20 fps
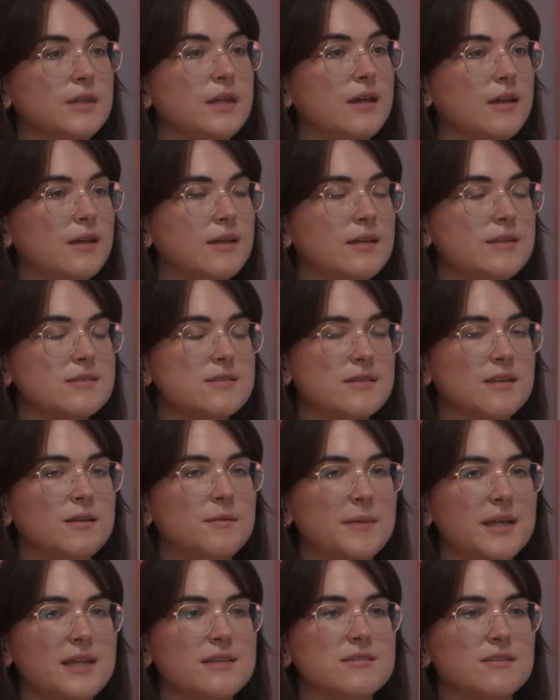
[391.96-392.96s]
Yeah, it's an
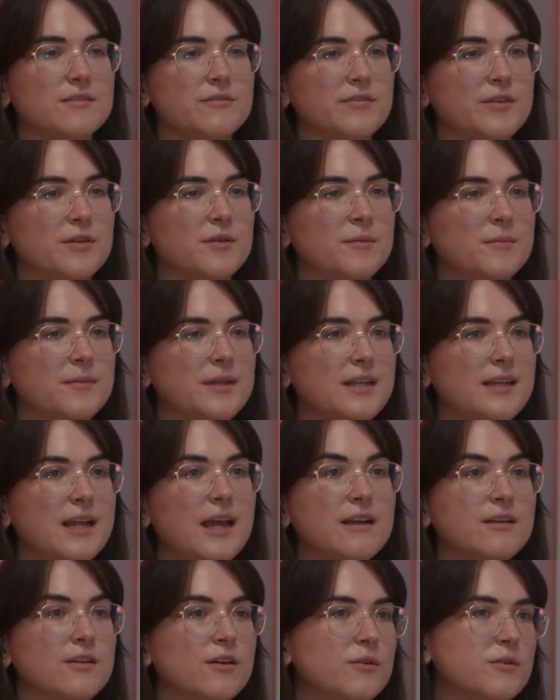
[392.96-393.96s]
amazing film. And
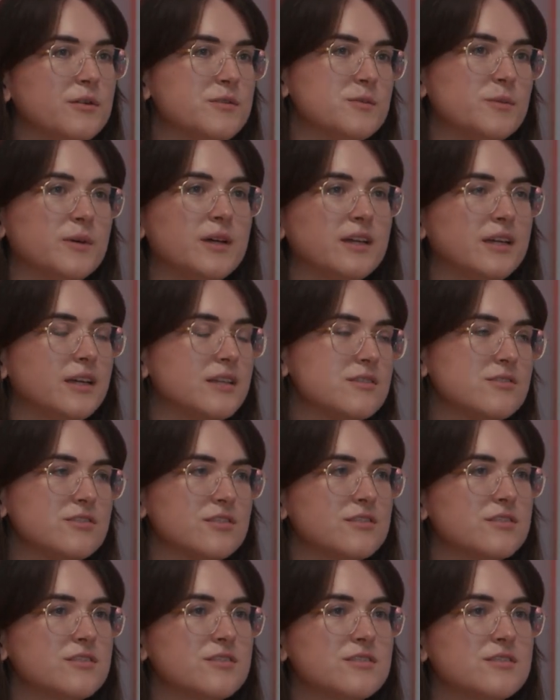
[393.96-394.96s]
Nan Goldin's work is
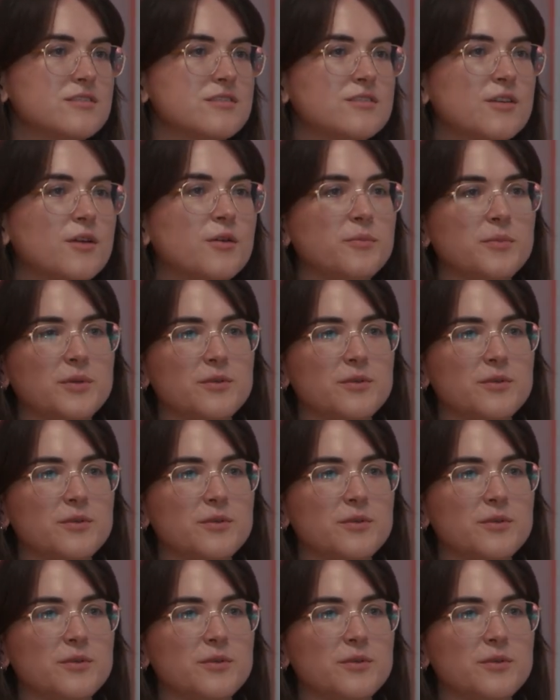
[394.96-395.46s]
just so